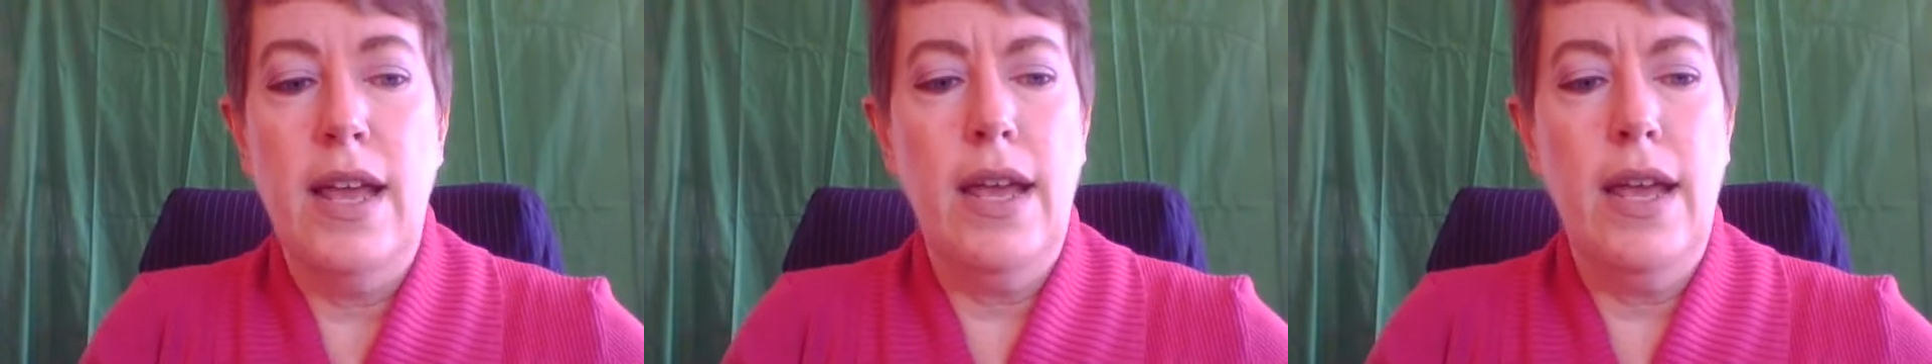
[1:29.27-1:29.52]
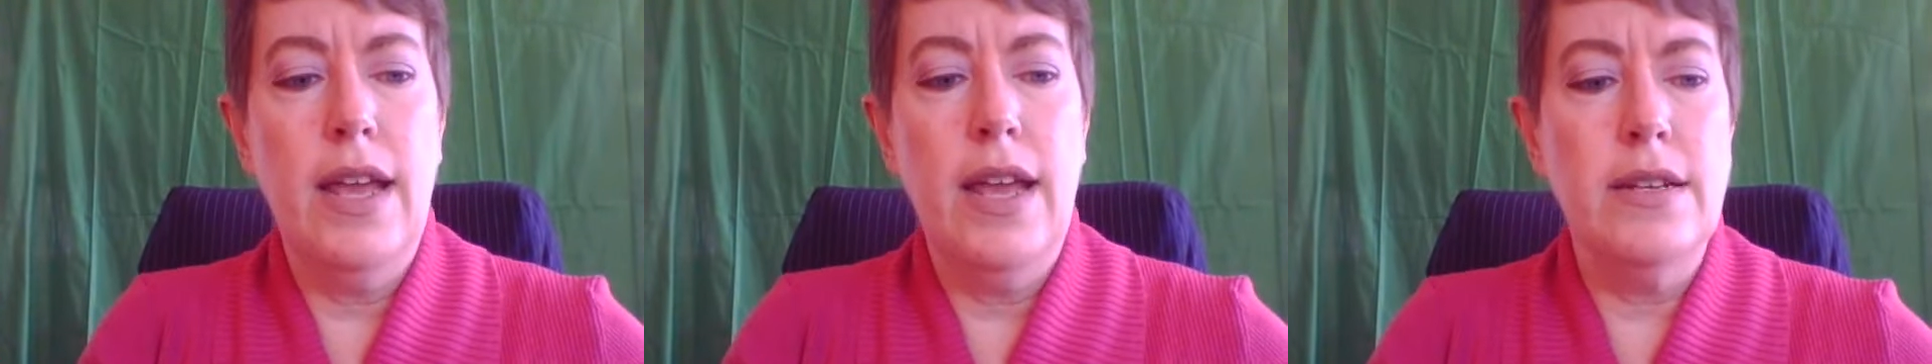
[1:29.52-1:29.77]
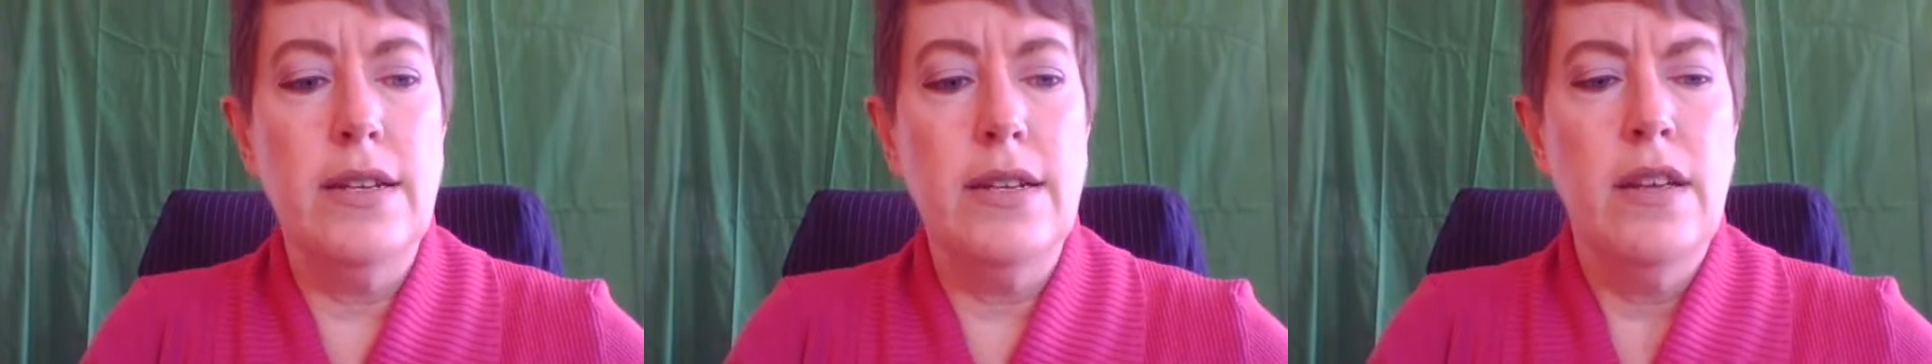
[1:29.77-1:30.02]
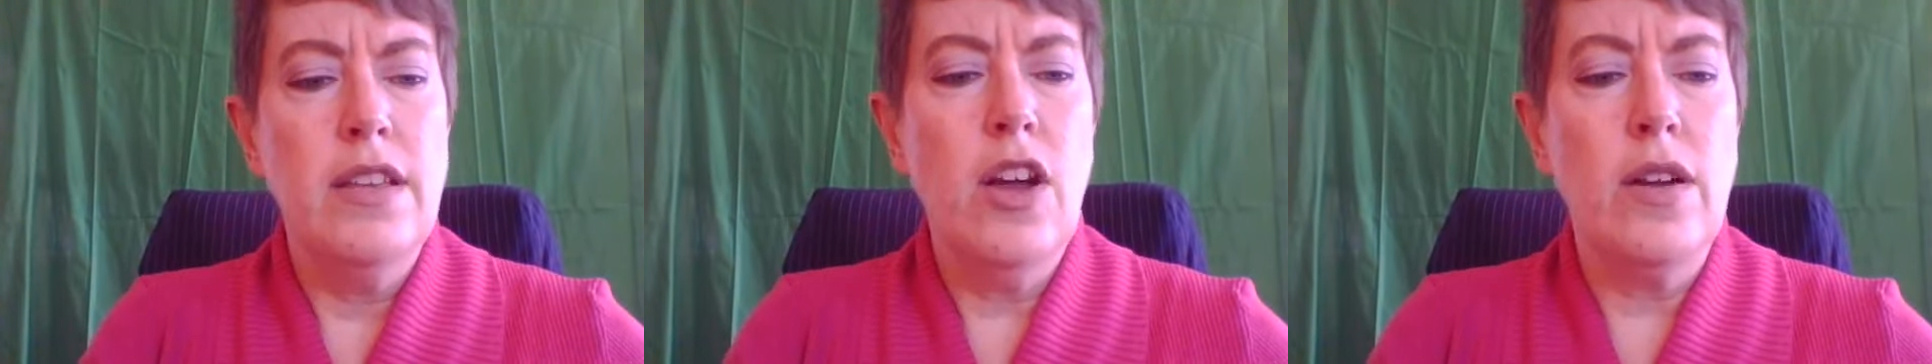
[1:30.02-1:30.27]
and
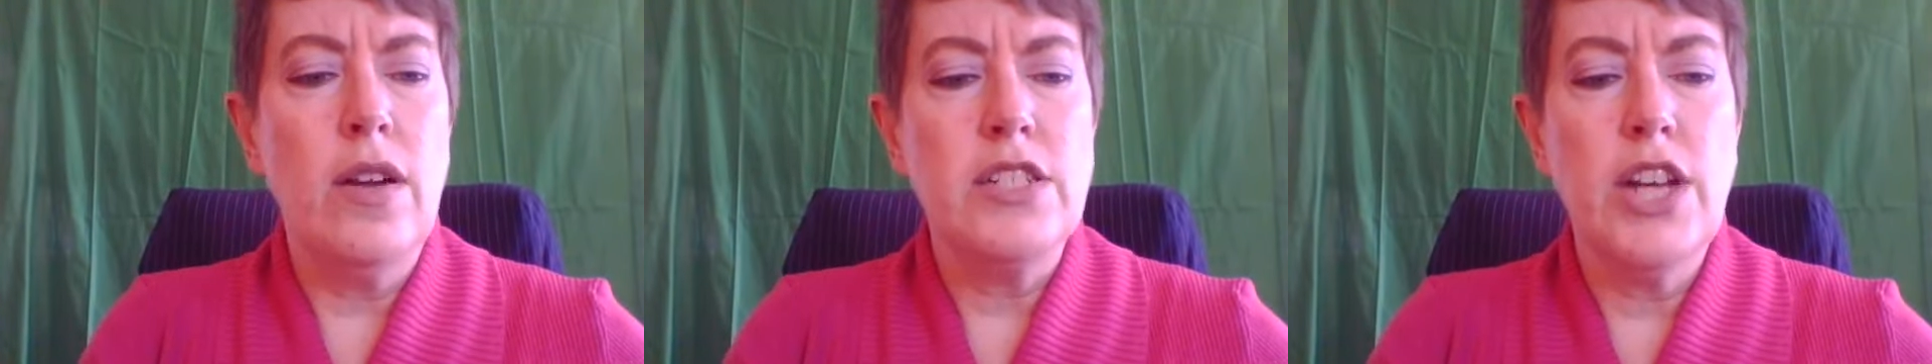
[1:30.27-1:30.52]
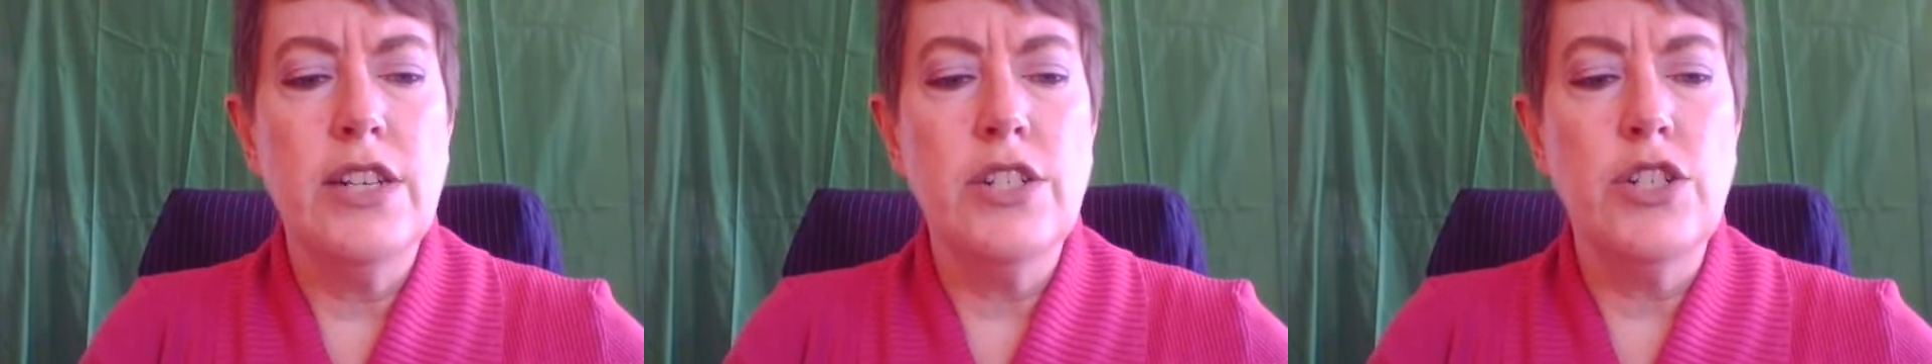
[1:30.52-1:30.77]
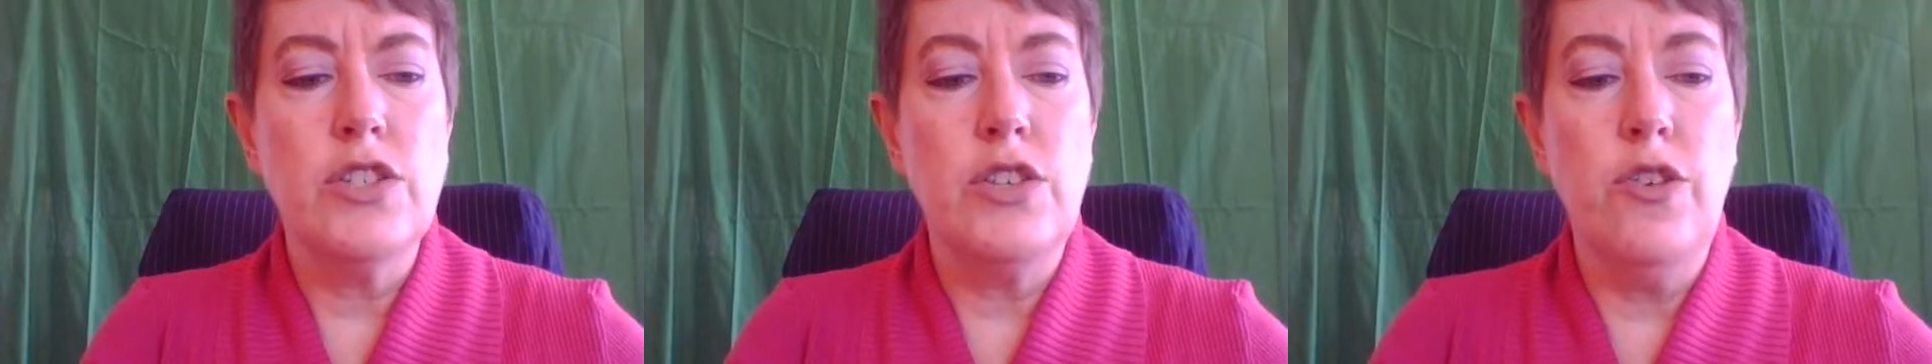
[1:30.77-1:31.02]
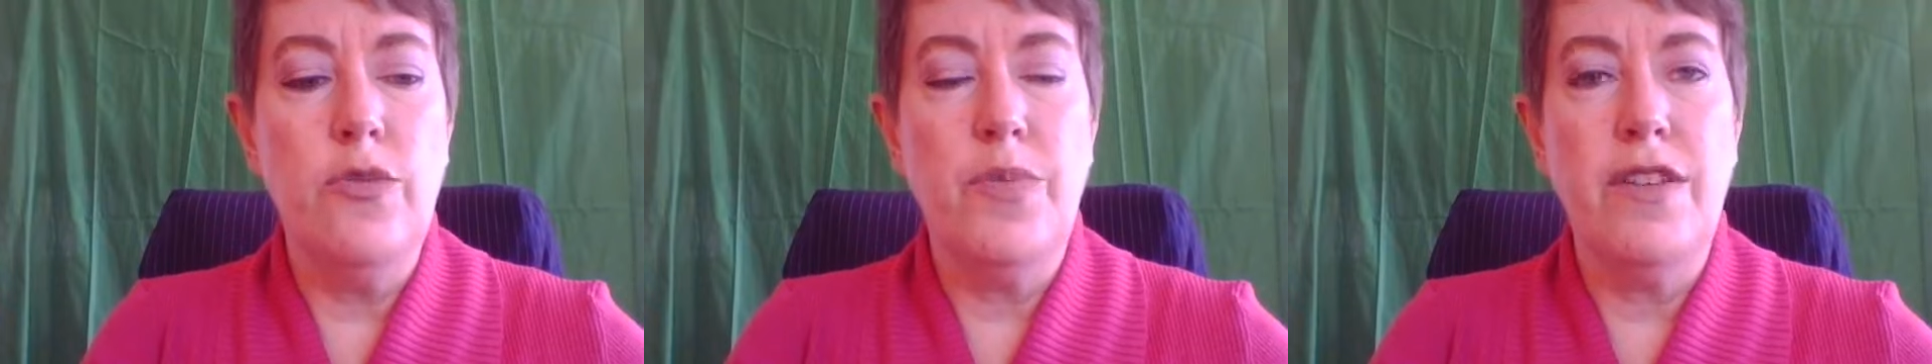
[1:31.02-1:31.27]
yeah, challenges
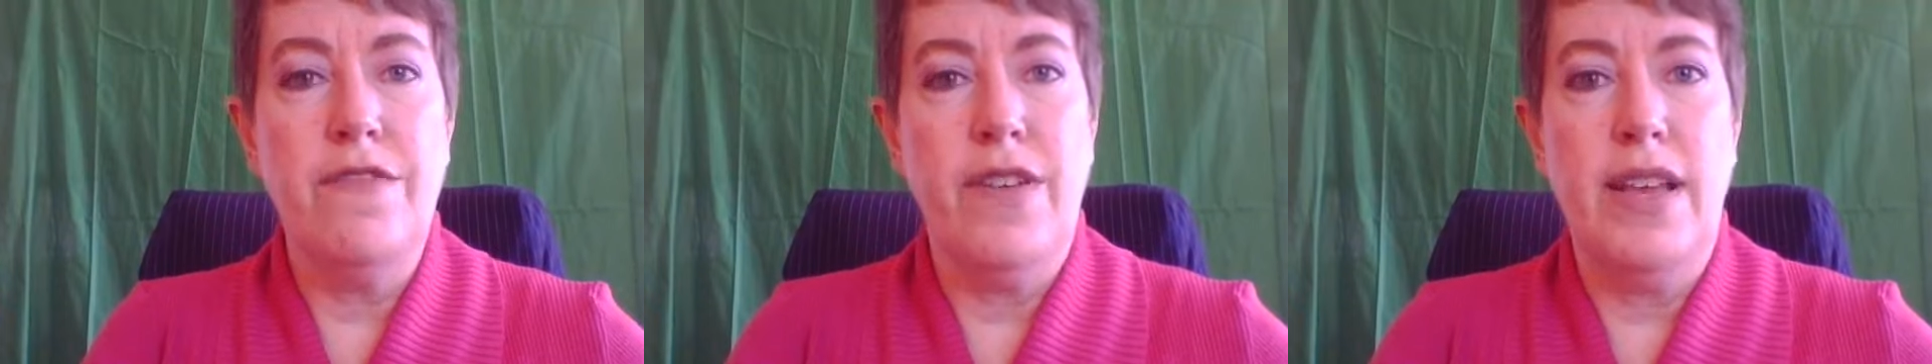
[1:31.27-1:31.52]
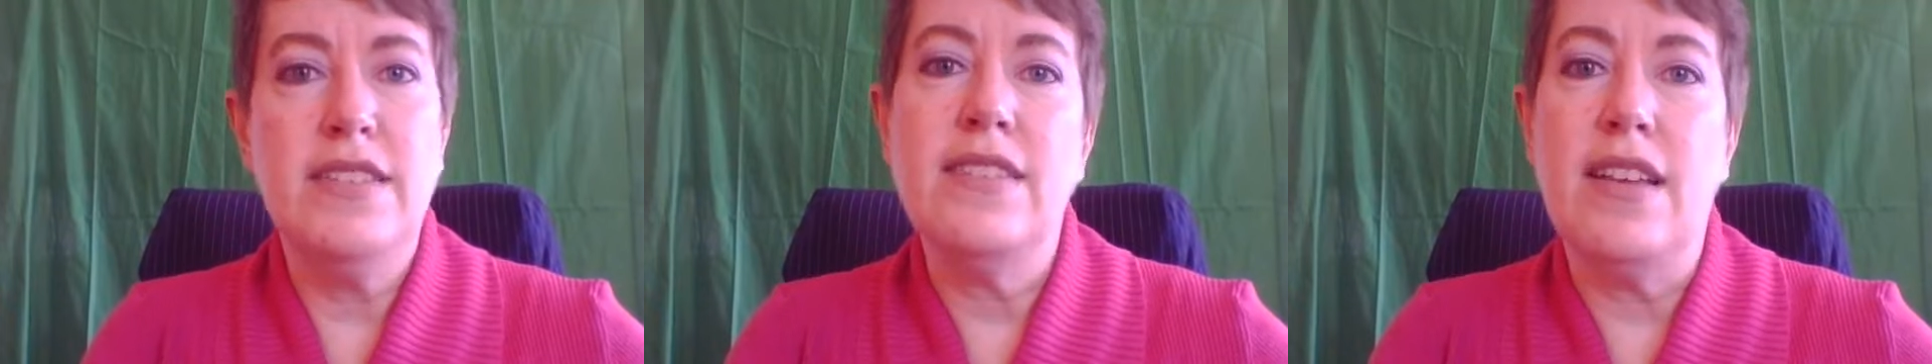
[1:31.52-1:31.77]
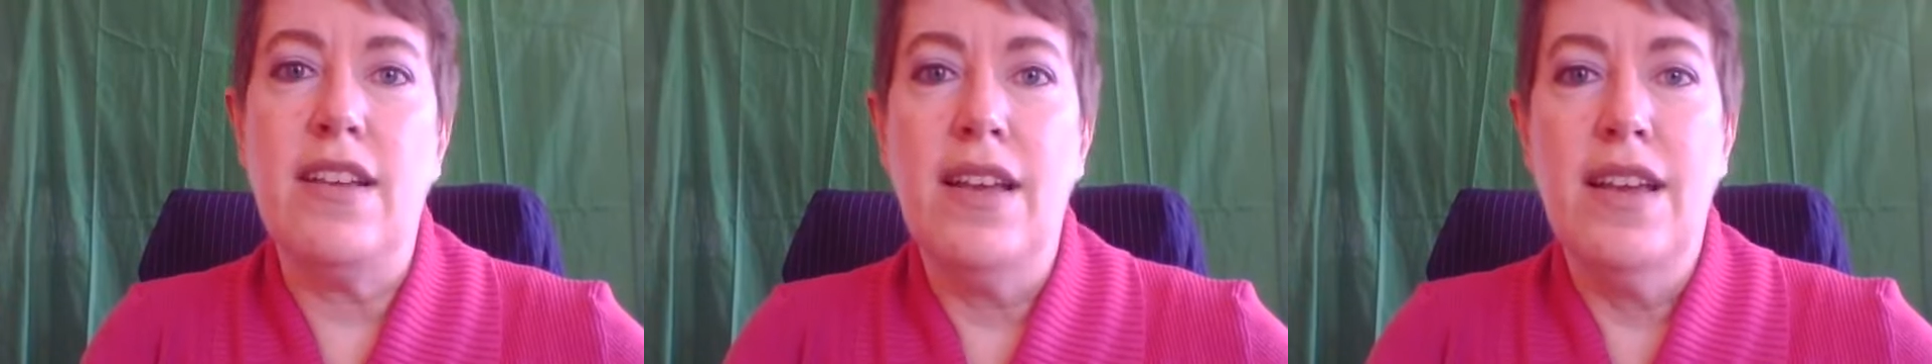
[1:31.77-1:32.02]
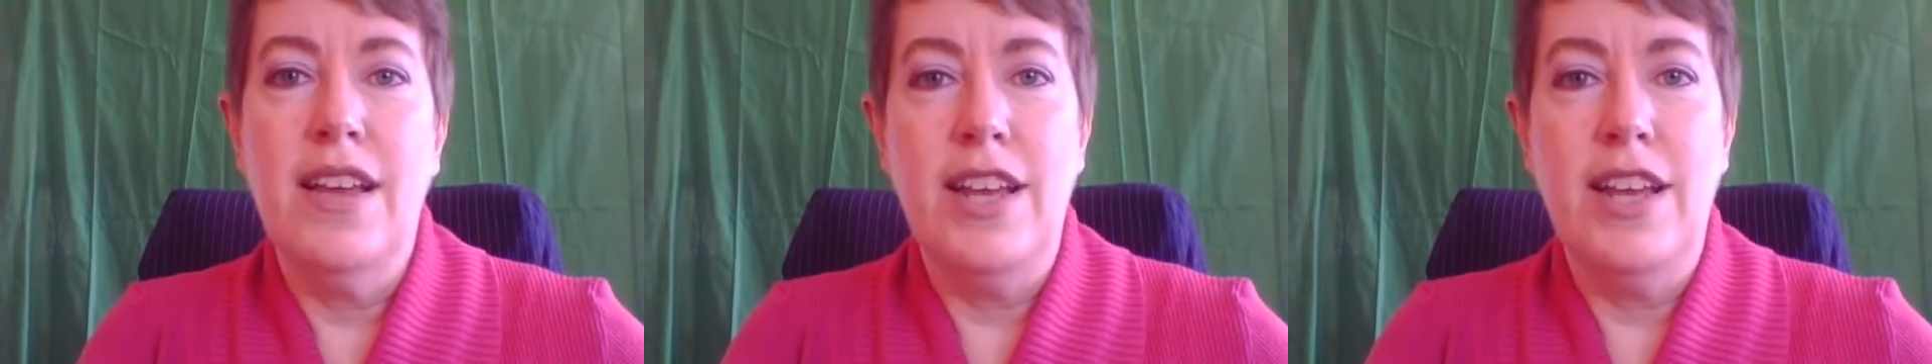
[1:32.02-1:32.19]
you've been facing